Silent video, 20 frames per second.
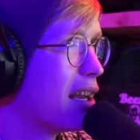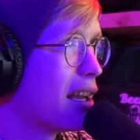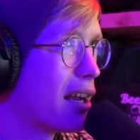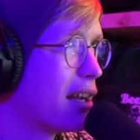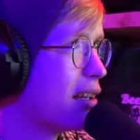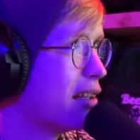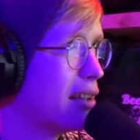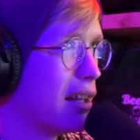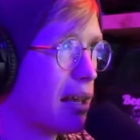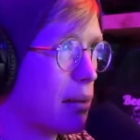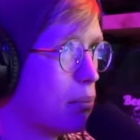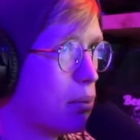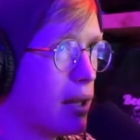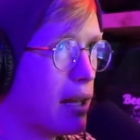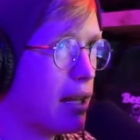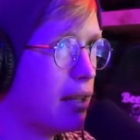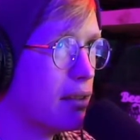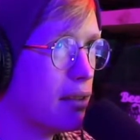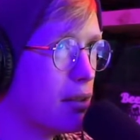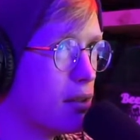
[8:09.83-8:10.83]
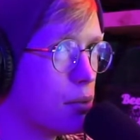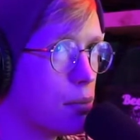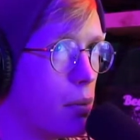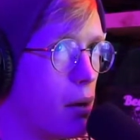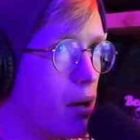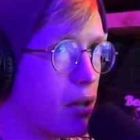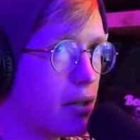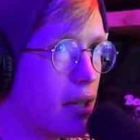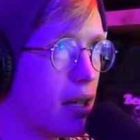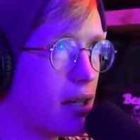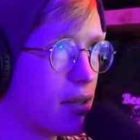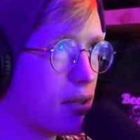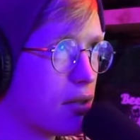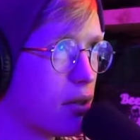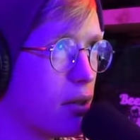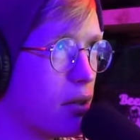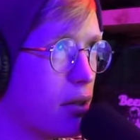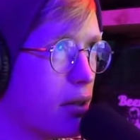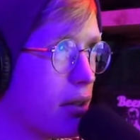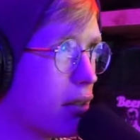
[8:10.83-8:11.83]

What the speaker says: I didn't like plan this podcast at all.